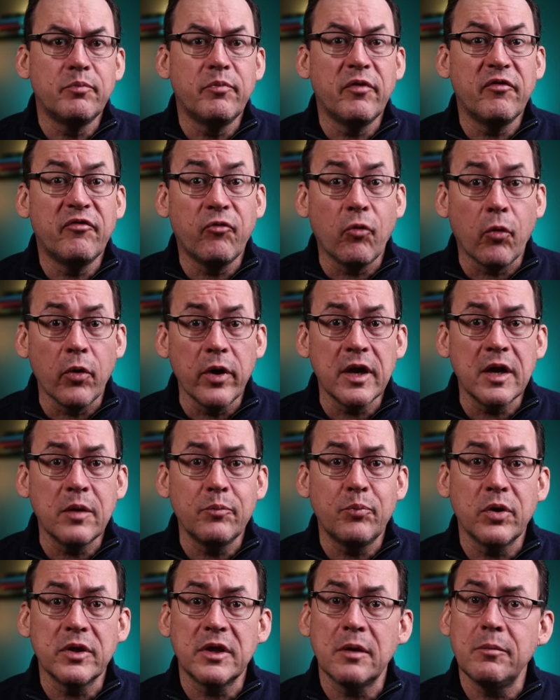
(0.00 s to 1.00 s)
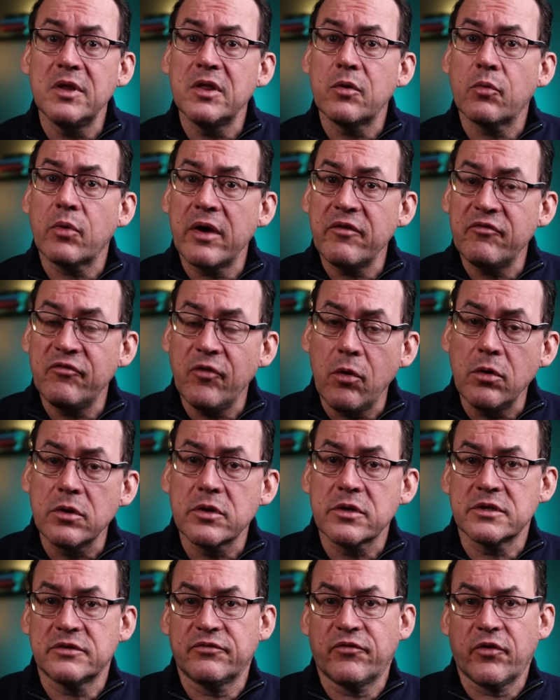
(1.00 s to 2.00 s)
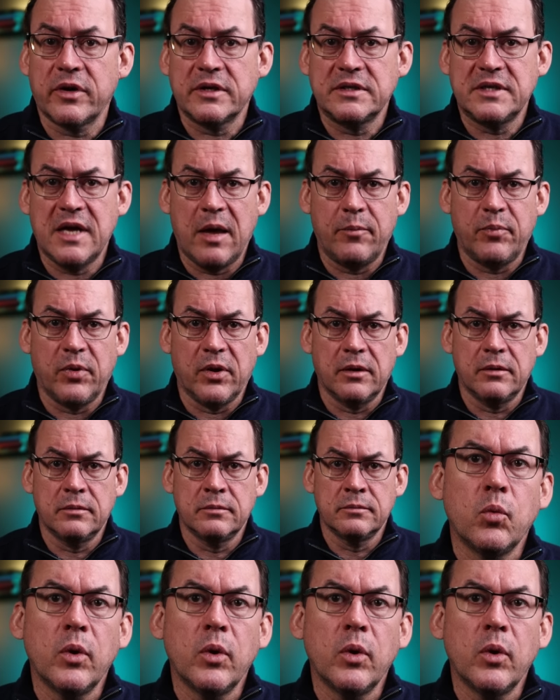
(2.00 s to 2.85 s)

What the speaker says: before you can put them in the right folders, for example.